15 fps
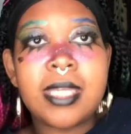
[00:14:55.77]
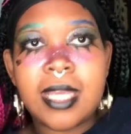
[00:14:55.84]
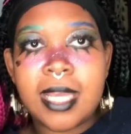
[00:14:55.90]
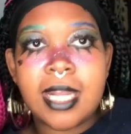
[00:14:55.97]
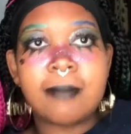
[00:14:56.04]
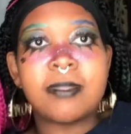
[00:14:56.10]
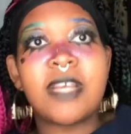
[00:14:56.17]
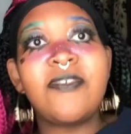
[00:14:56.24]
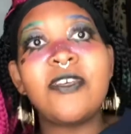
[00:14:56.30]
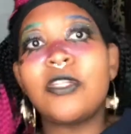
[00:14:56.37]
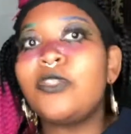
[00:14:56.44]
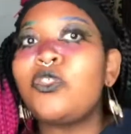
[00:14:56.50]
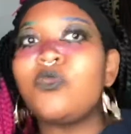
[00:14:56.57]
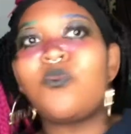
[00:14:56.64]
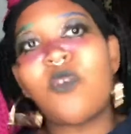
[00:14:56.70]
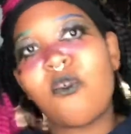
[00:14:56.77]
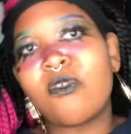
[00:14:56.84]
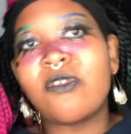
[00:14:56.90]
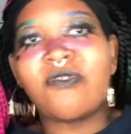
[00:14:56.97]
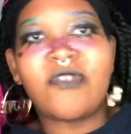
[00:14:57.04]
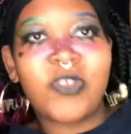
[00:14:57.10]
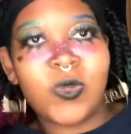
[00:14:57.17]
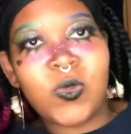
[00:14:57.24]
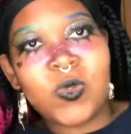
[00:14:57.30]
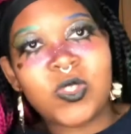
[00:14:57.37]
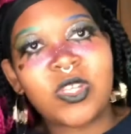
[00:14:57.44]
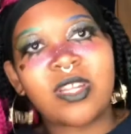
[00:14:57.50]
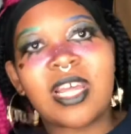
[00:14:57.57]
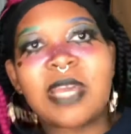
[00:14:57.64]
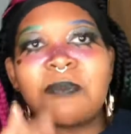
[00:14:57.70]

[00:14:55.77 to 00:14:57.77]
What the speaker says: I'm definitely gonna do more reviews on like